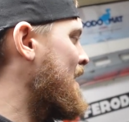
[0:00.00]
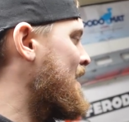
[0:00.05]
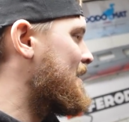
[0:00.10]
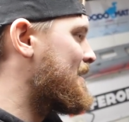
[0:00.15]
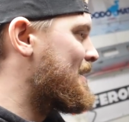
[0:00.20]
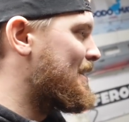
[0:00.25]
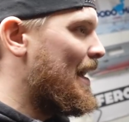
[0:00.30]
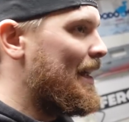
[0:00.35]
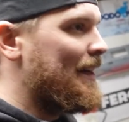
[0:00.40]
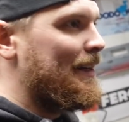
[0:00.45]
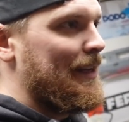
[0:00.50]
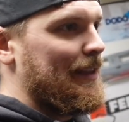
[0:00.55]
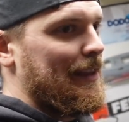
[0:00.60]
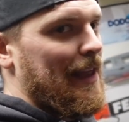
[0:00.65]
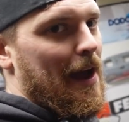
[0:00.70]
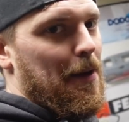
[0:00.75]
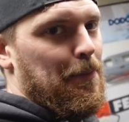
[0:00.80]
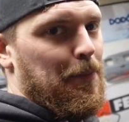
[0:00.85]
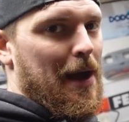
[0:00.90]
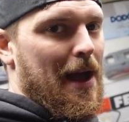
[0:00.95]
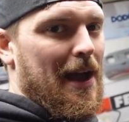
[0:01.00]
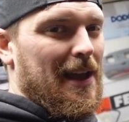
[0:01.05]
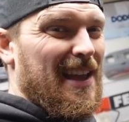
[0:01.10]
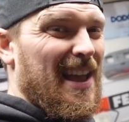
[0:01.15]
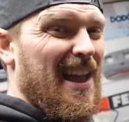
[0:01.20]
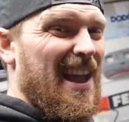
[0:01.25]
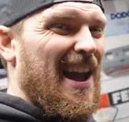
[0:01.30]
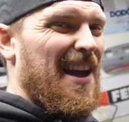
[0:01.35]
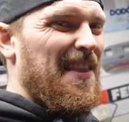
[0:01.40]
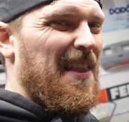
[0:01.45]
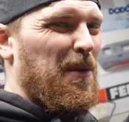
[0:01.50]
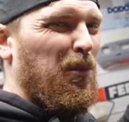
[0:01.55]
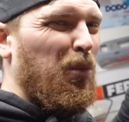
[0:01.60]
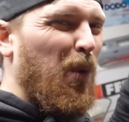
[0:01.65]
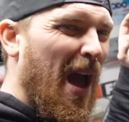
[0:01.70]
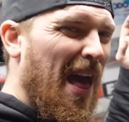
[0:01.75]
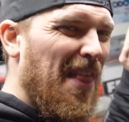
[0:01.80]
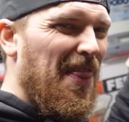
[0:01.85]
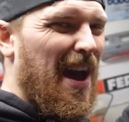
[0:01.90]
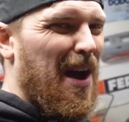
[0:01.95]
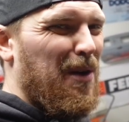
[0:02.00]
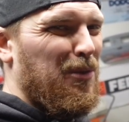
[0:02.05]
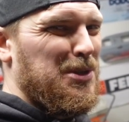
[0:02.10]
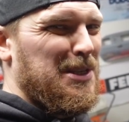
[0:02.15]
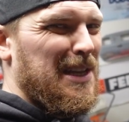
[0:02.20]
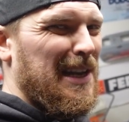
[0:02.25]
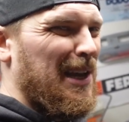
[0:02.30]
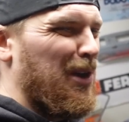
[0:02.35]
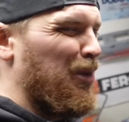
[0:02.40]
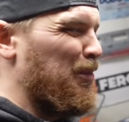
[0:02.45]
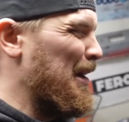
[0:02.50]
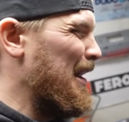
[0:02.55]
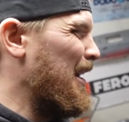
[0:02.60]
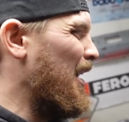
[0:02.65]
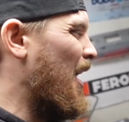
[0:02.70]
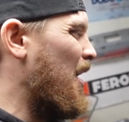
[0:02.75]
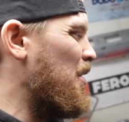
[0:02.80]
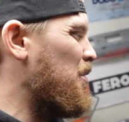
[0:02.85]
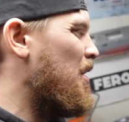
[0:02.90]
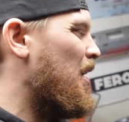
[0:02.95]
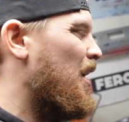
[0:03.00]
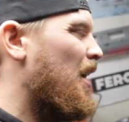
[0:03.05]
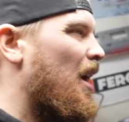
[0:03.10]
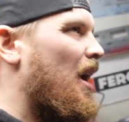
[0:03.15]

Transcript: sanded that back, and then where that was a little bit low,